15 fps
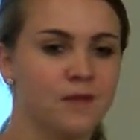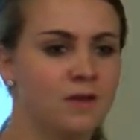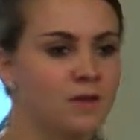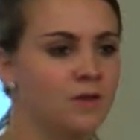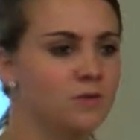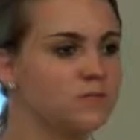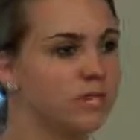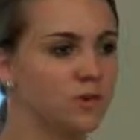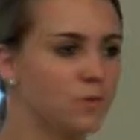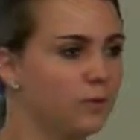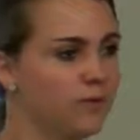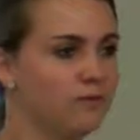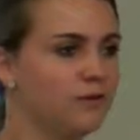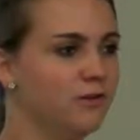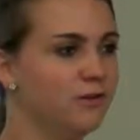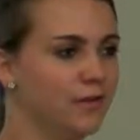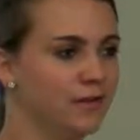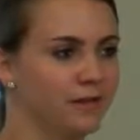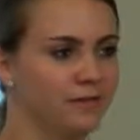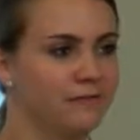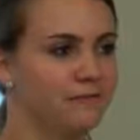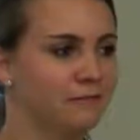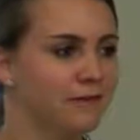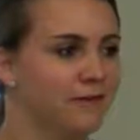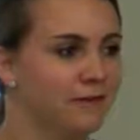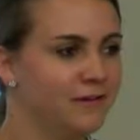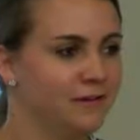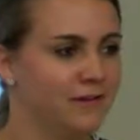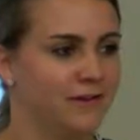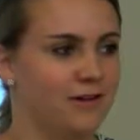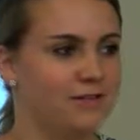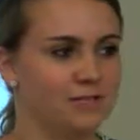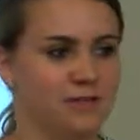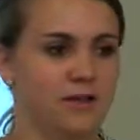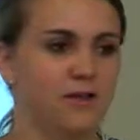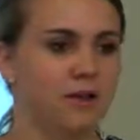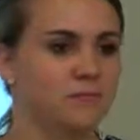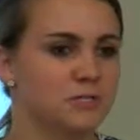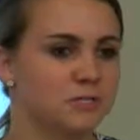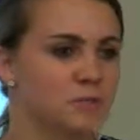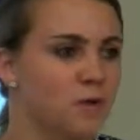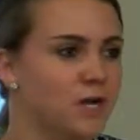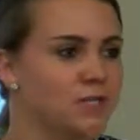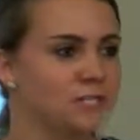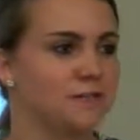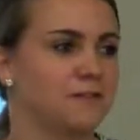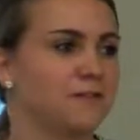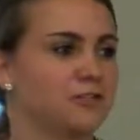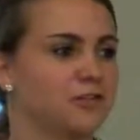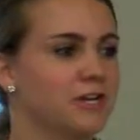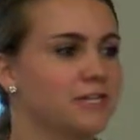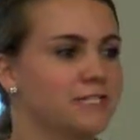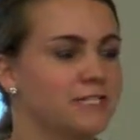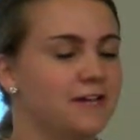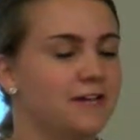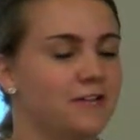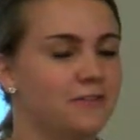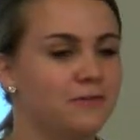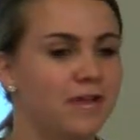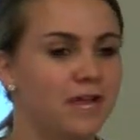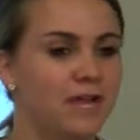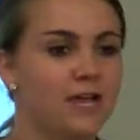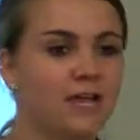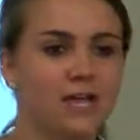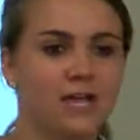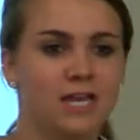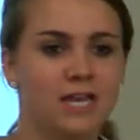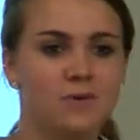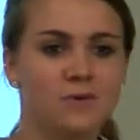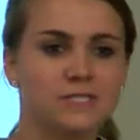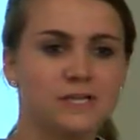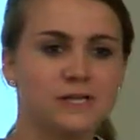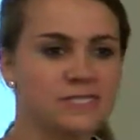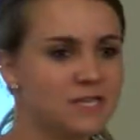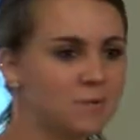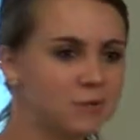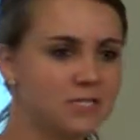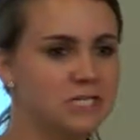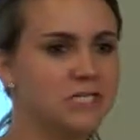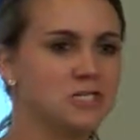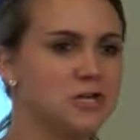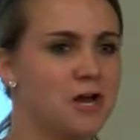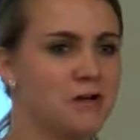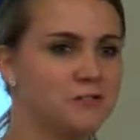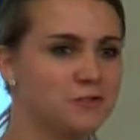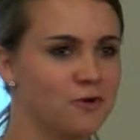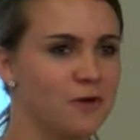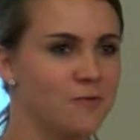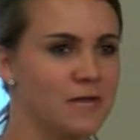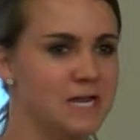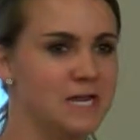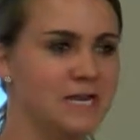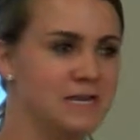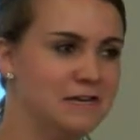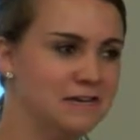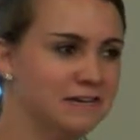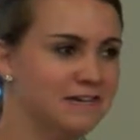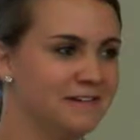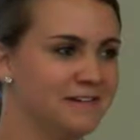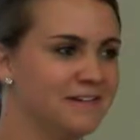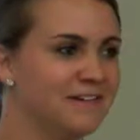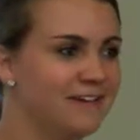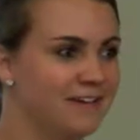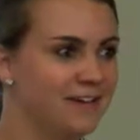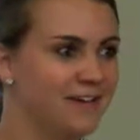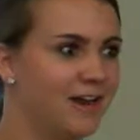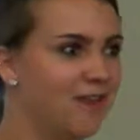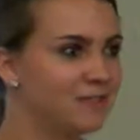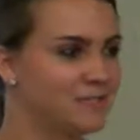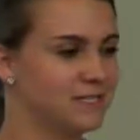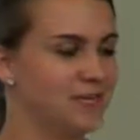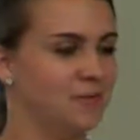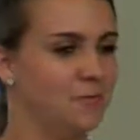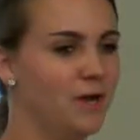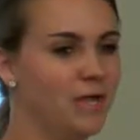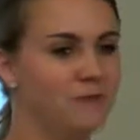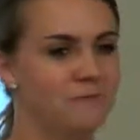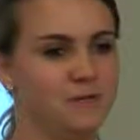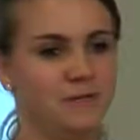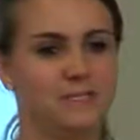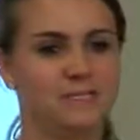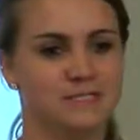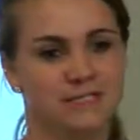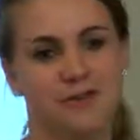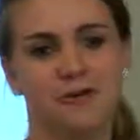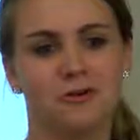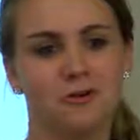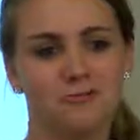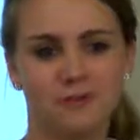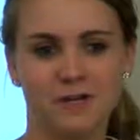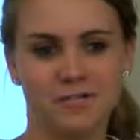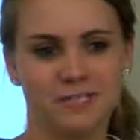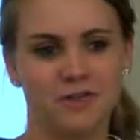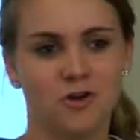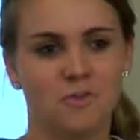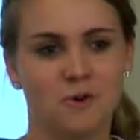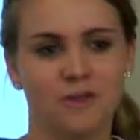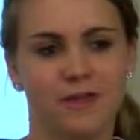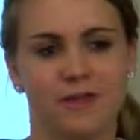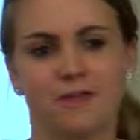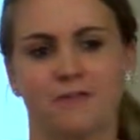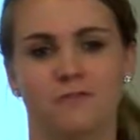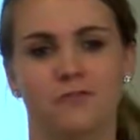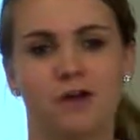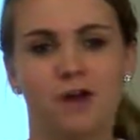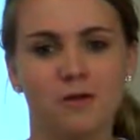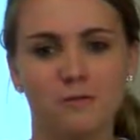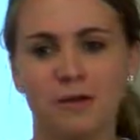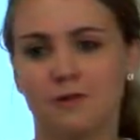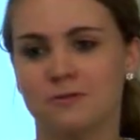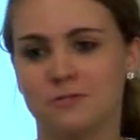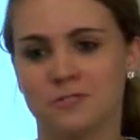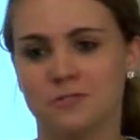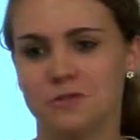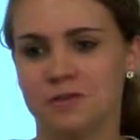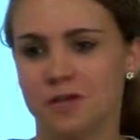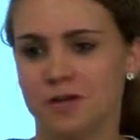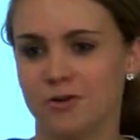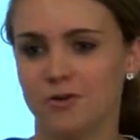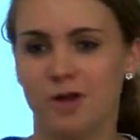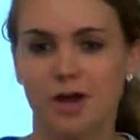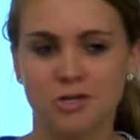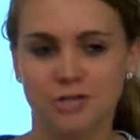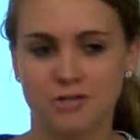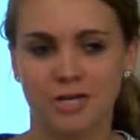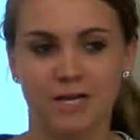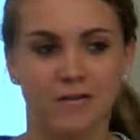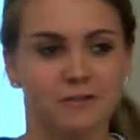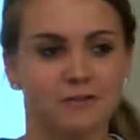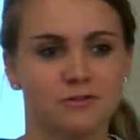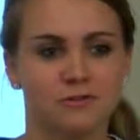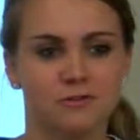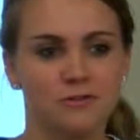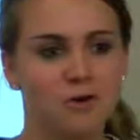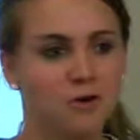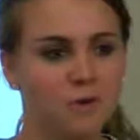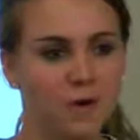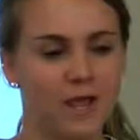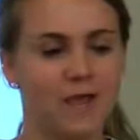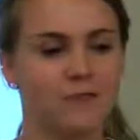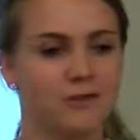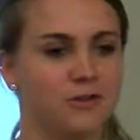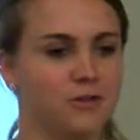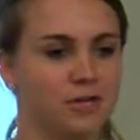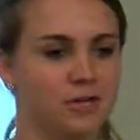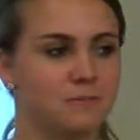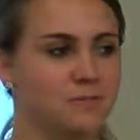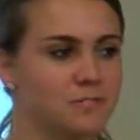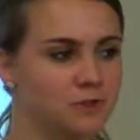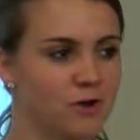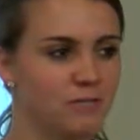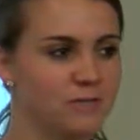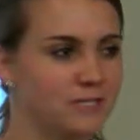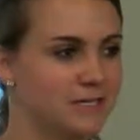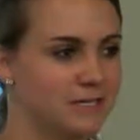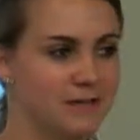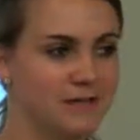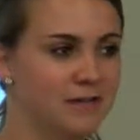he was like, "What are you doing?" And I was like, "I'm just watching, like trying to stay out of the way." And he was like, "Someone teach her how to scrub in." And I was like, "What?" Because I don't know if you guys know, but like if you're not a medical student and you're not trained, there's no way that you're gonna be scrubbed in,